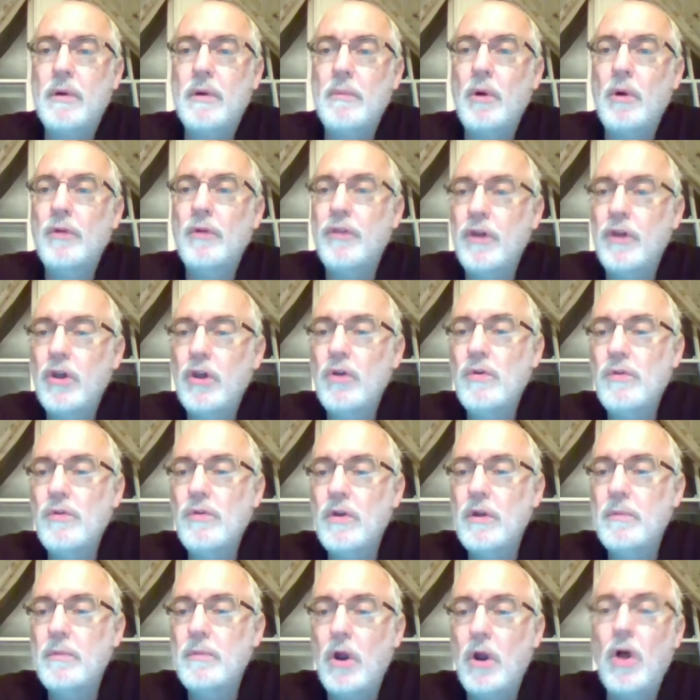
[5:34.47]
promote the
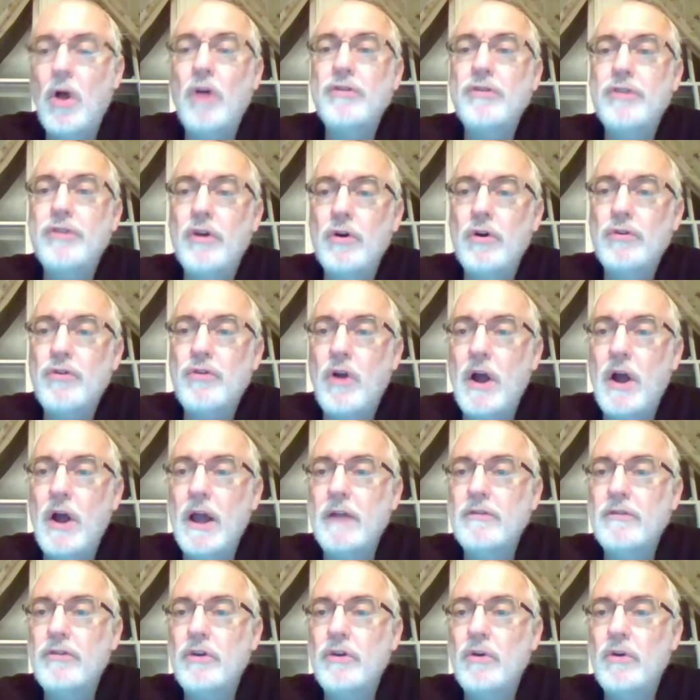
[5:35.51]
union, but also
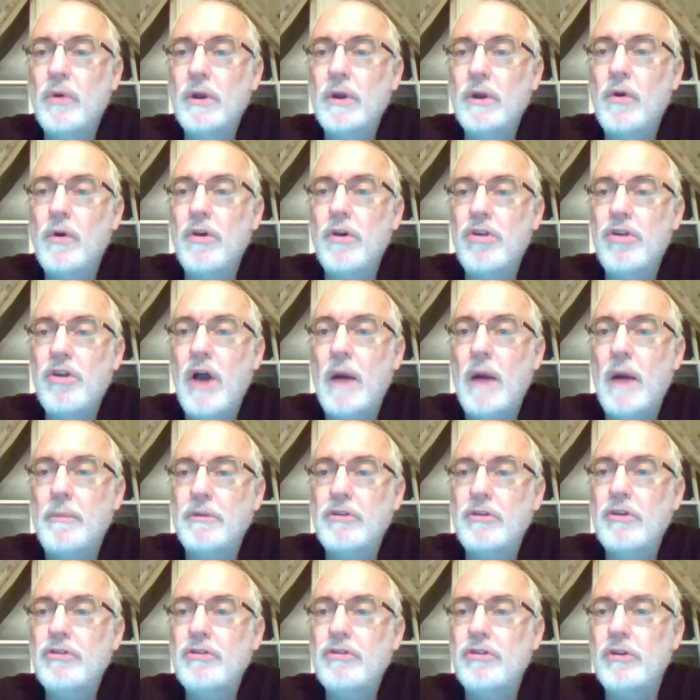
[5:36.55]
trying to increase
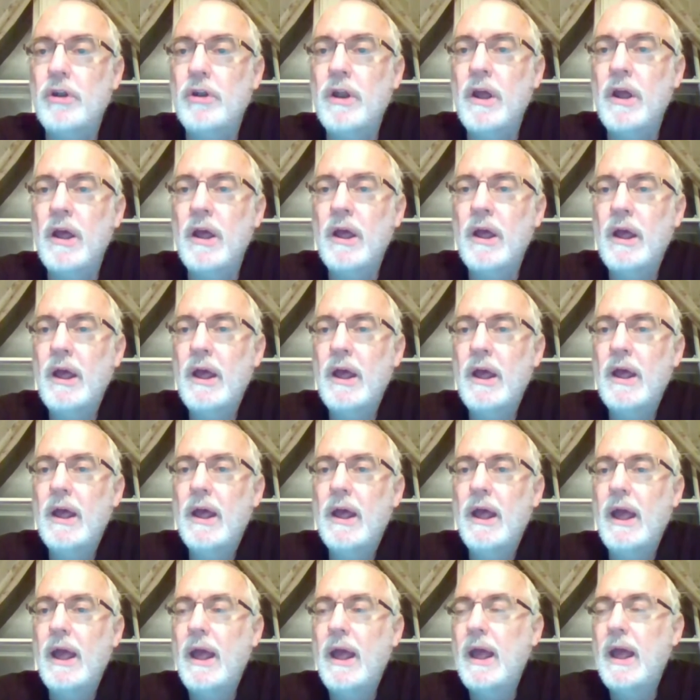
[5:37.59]
competition
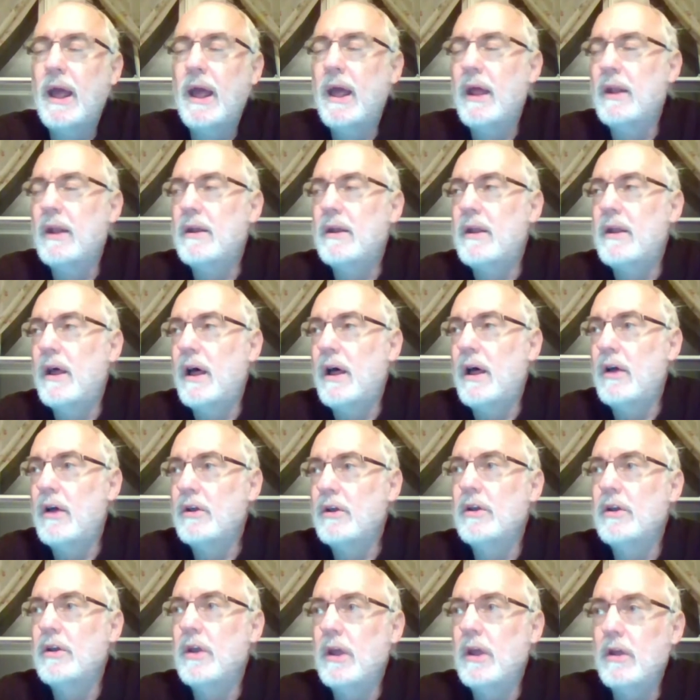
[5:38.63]
and
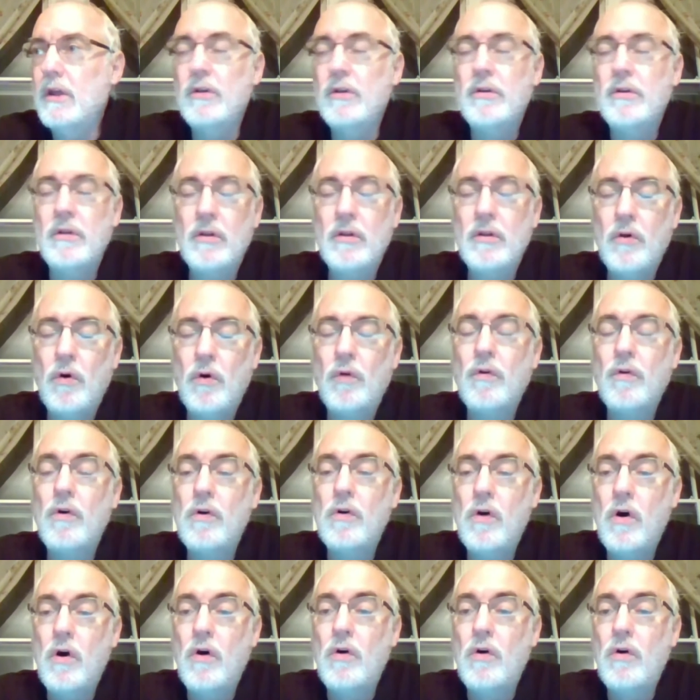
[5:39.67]

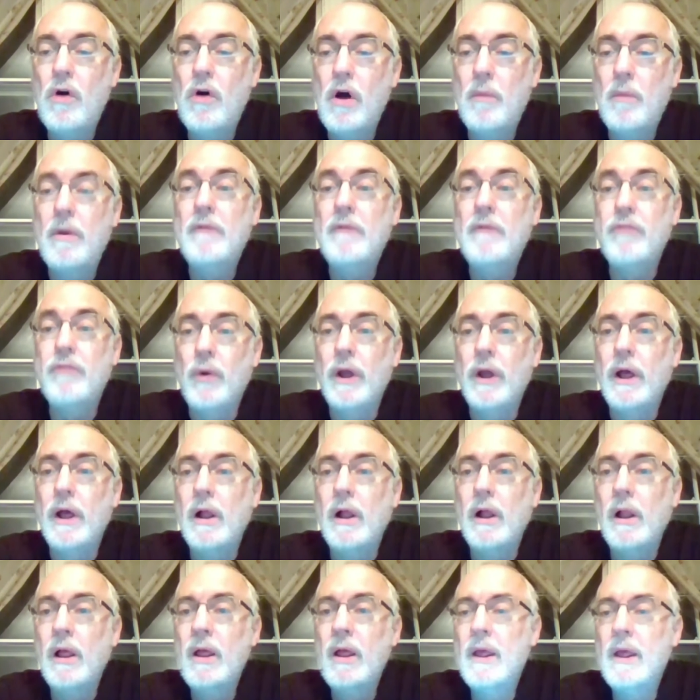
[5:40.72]
above the
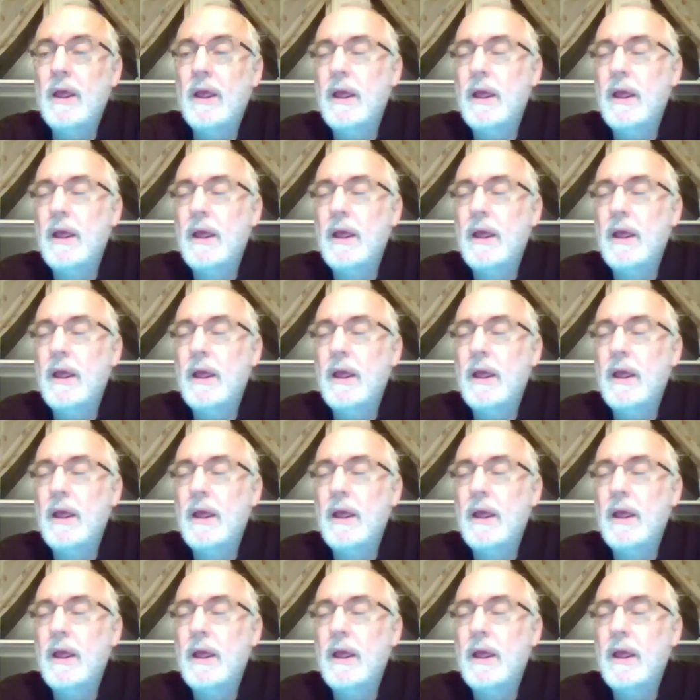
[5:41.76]
rail.